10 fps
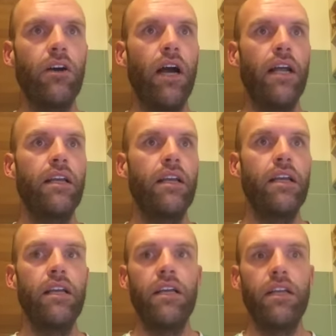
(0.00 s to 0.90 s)
All right,
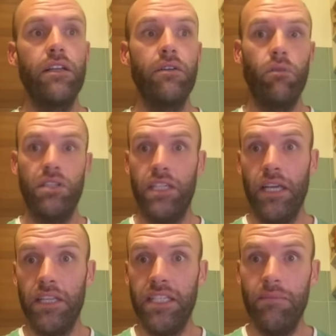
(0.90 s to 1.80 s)
what's
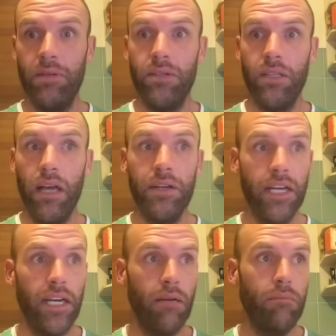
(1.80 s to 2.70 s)
another typical low
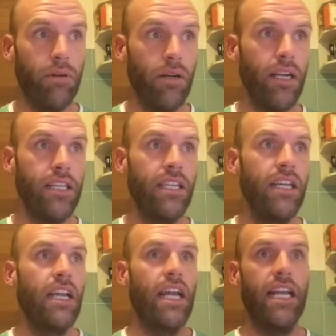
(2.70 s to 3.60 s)
carb product?
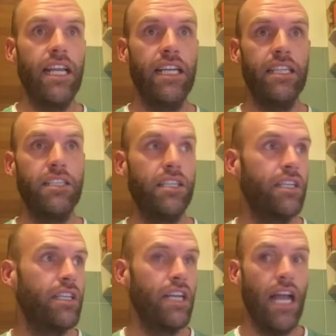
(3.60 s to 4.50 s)
It is
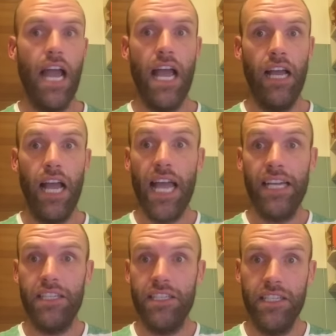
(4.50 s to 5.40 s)

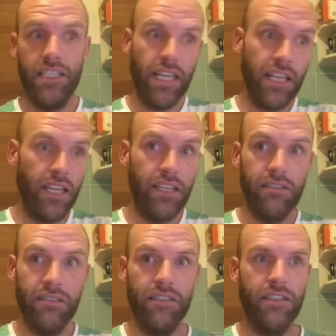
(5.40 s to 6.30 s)
eggs is another
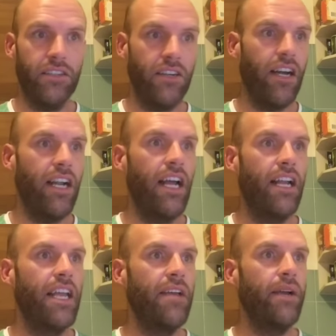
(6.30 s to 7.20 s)
Alright,
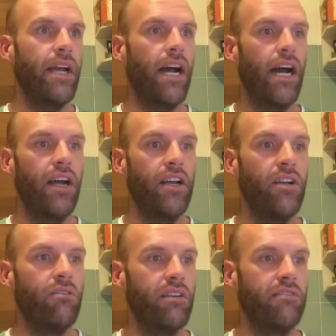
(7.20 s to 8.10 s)
and here we are.
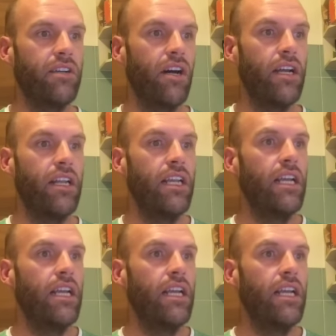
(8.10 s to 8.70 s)
We've got